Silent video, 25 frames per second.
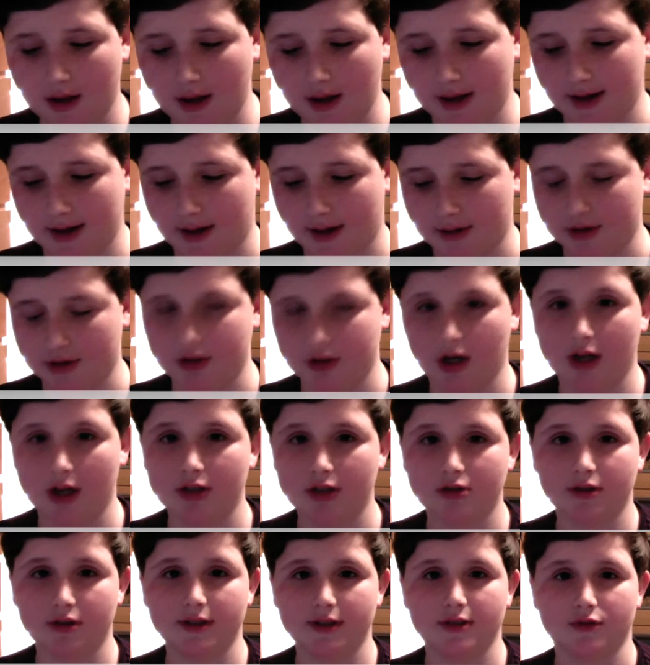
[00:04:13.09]
Now, the
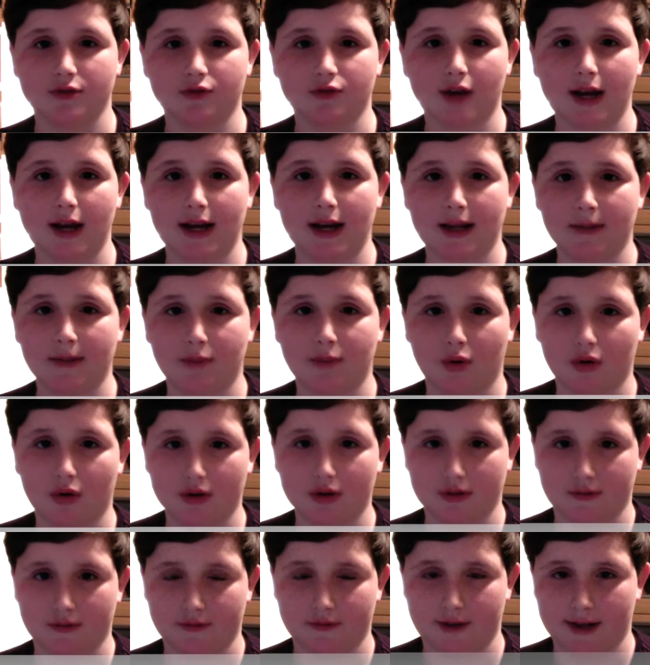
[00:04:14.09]
title is a really
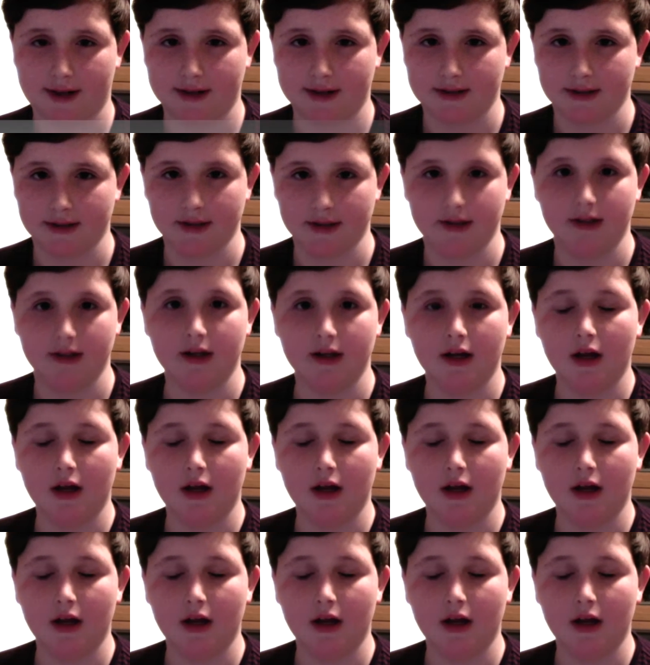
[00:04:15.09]
important factor.